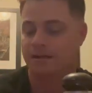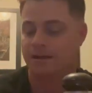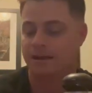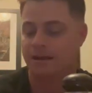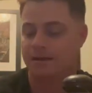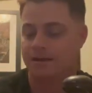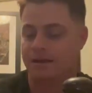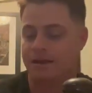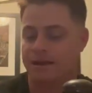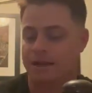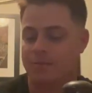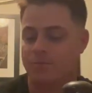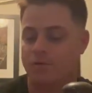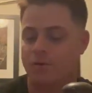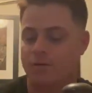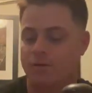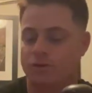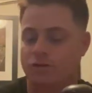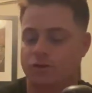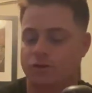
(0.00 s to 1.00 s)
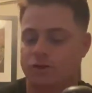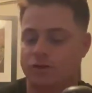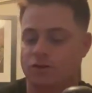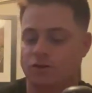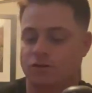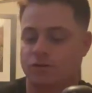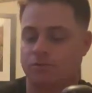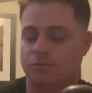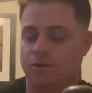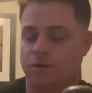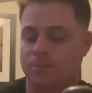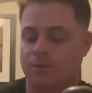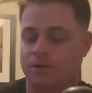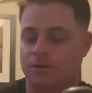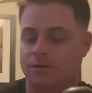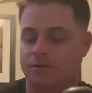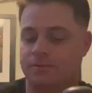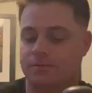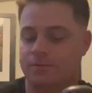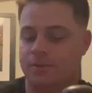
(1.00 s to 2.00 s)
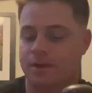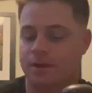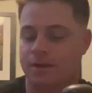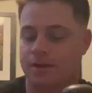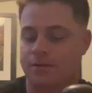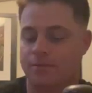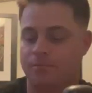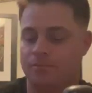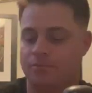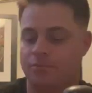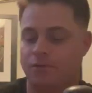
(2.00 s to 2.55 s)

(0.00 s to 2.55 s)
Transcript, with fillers: Uh, I kind of get more of your traditional bourbon um,